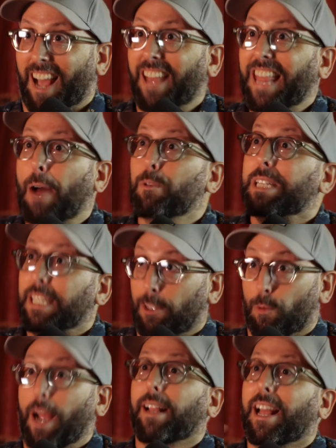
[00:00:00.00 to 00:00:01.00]
And that was,
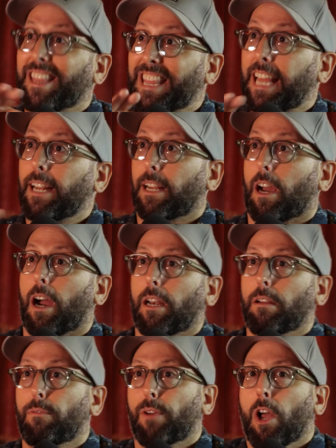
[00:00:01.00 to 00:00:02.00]
you're right. And then it
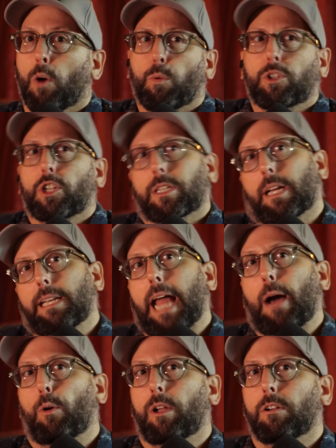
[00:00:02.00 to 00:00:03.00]
kind of was just like,
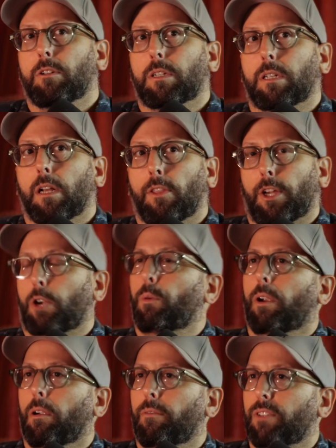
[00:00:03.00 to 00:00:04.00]
now here's the
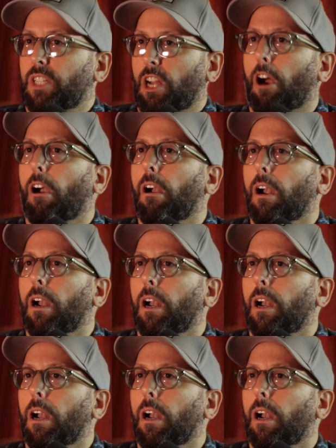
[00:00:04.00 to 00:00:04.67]
career of a star.